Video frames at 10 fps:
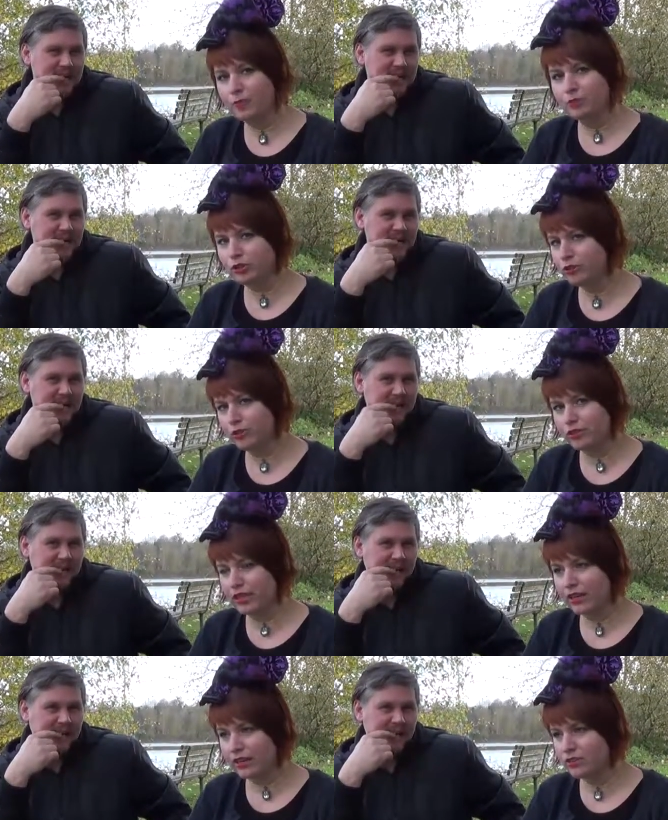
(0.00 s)
Speaker 1: I'm sure
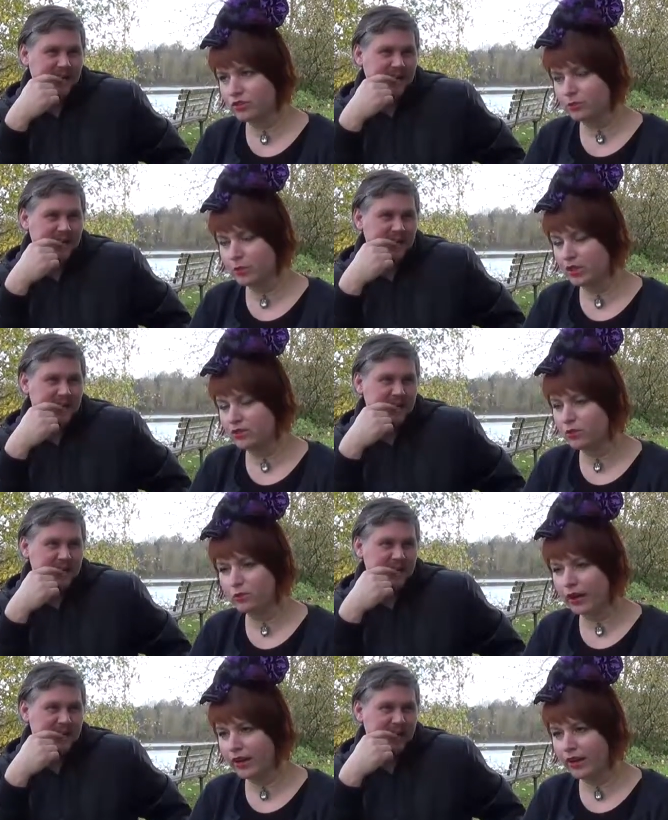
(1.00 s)
there's like a surplus
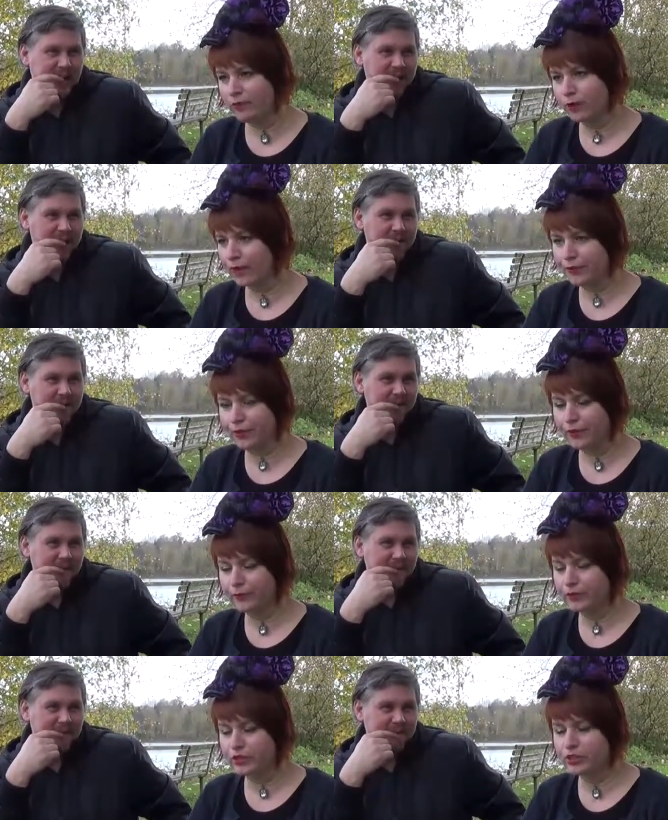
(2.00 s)
already. I'd rather
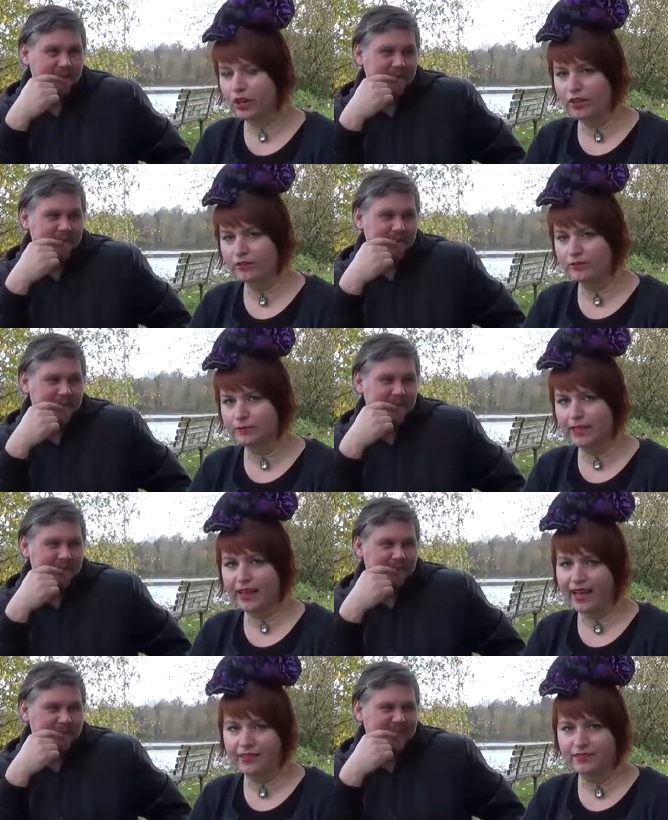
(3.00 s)
them just not
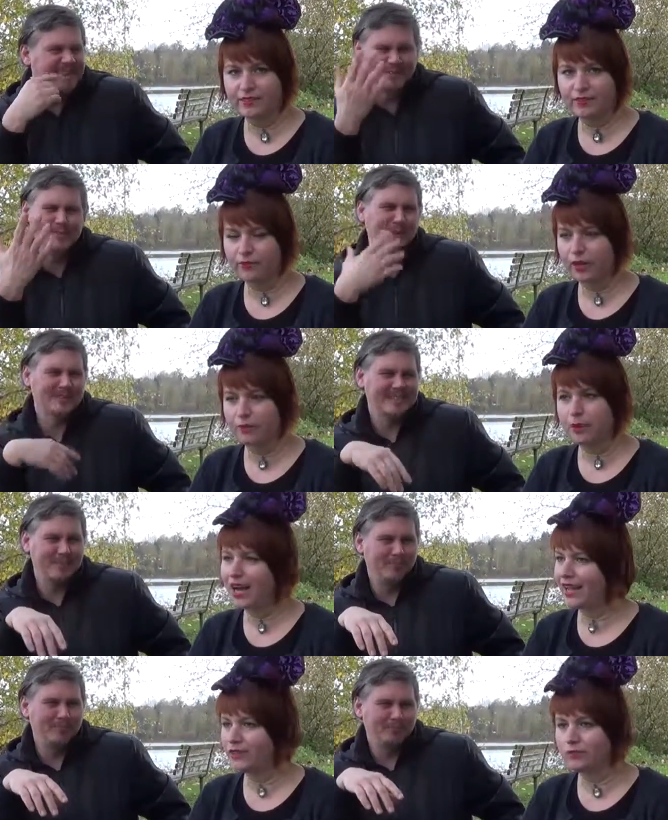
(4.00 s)
get added to the it's fucking mostly,
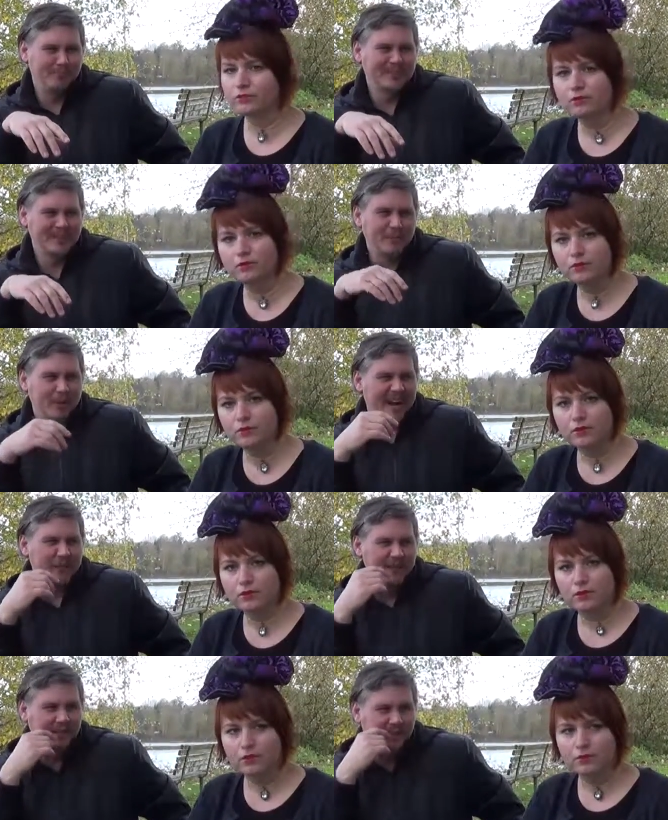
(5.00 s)
pile.
Speaker 2: Mostly brown.